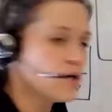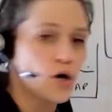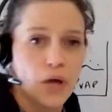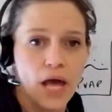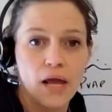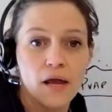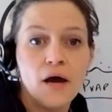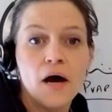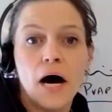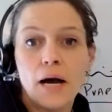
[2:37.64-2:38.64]
Okay,
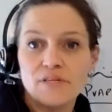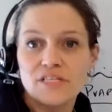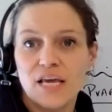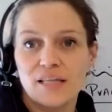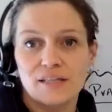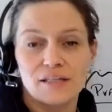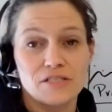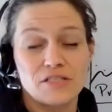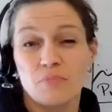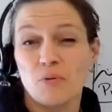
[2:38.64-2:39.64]
I'm just saying that this
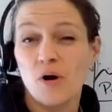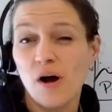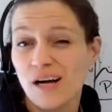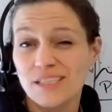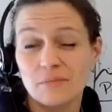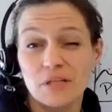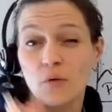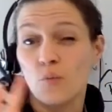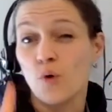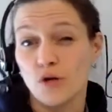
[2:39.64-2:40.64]
is approximately
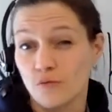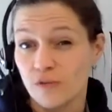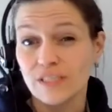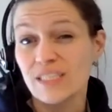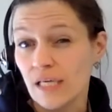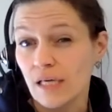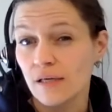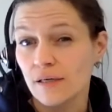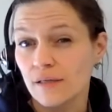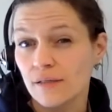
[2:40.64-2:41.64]
1 over T.
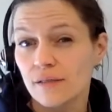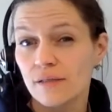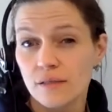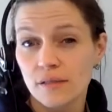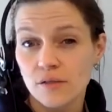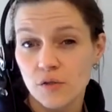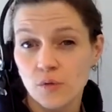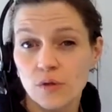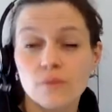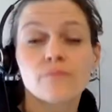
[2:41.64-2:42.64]

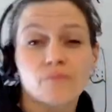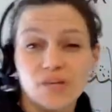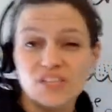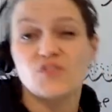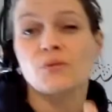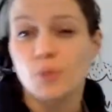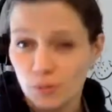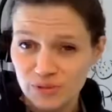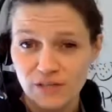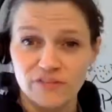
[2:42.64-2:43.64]
Cool, but it's for the
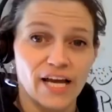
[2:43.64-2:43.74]
purpose of the